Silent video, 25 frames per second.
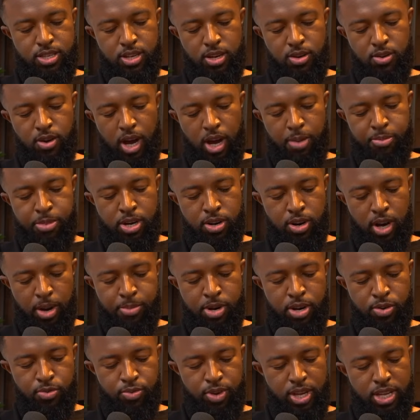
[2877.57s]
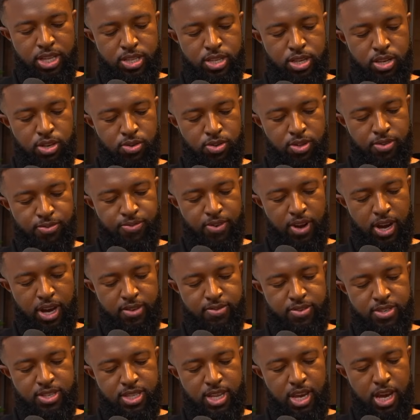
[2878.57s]
And so I'm gonna read to you the
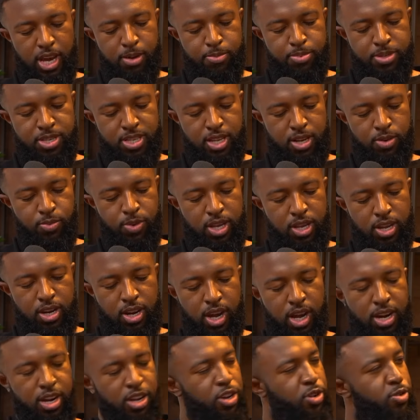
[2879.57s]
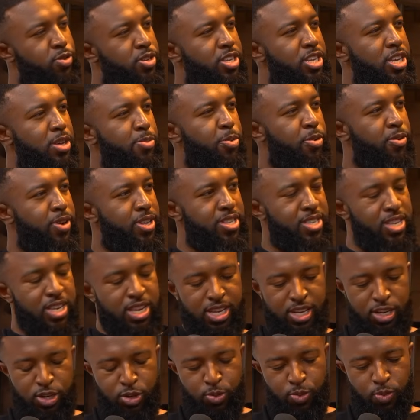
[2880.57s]
5 steps, and then we can kind of go deeper
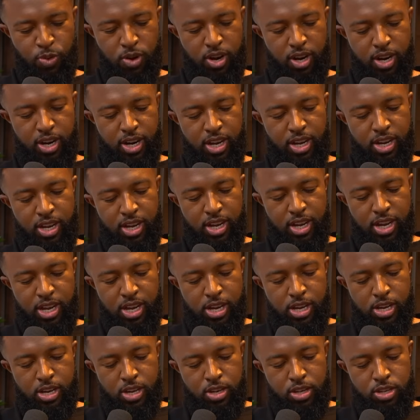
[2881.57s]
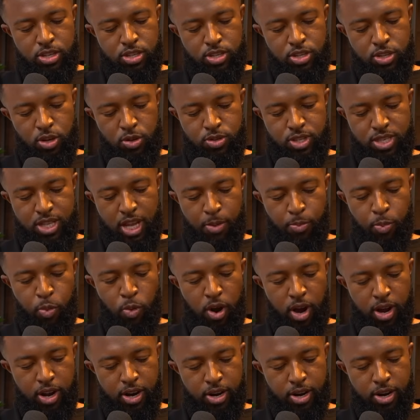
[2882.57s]
into each one. So step